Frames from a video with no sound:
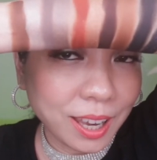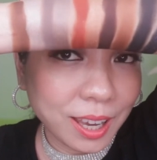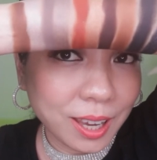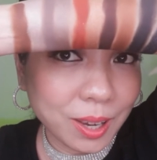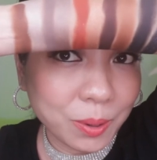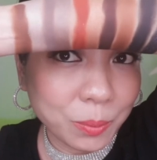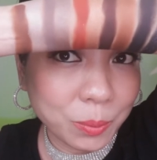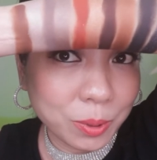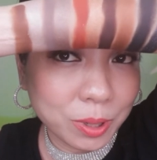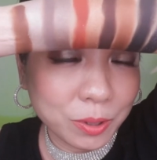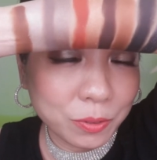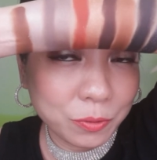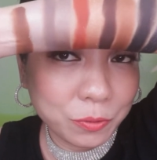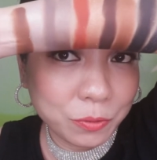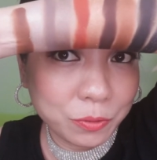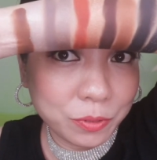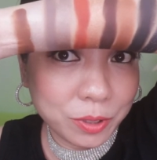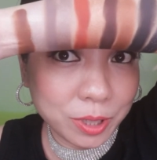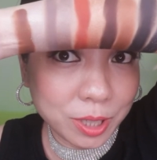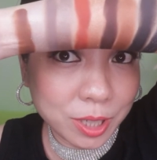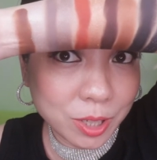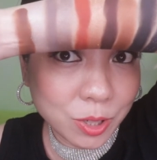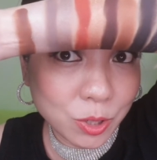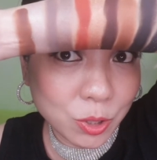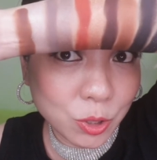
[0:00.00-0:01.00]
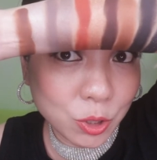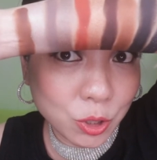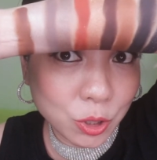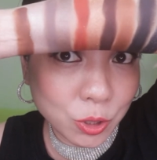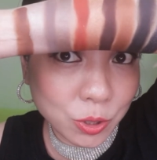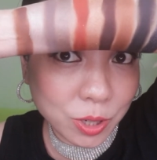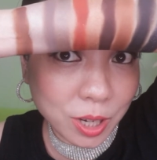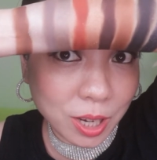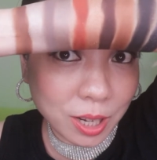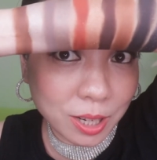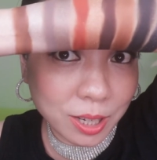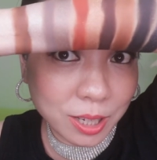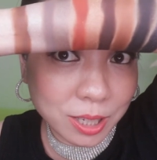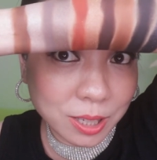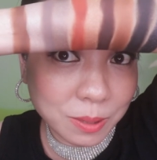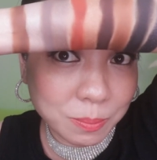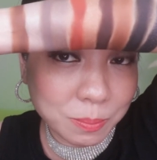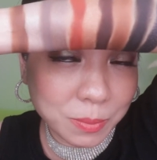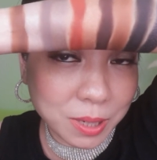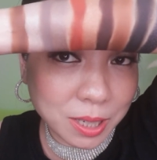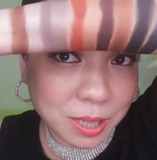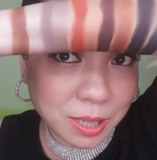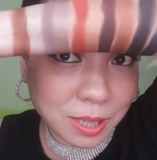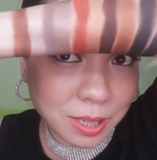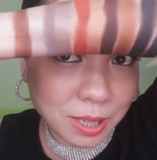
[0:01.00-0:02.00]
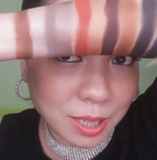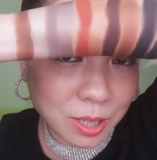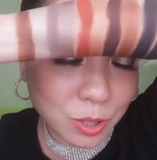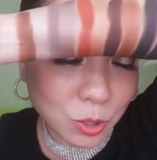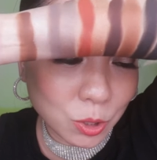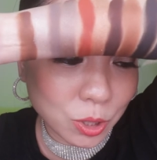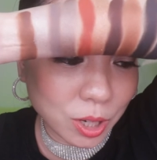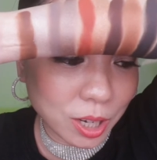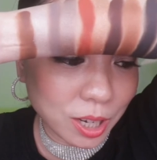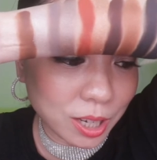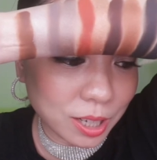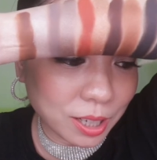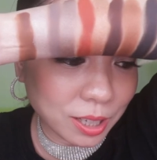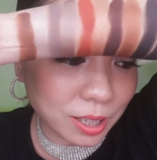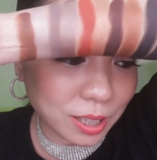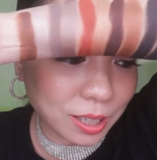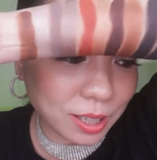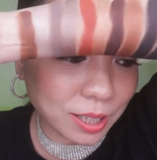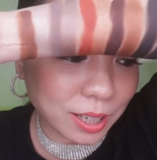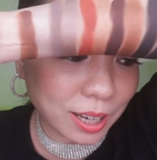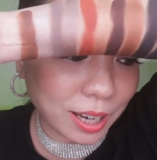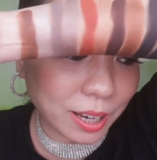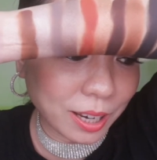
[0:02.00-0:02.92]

And with these two colors mixing together,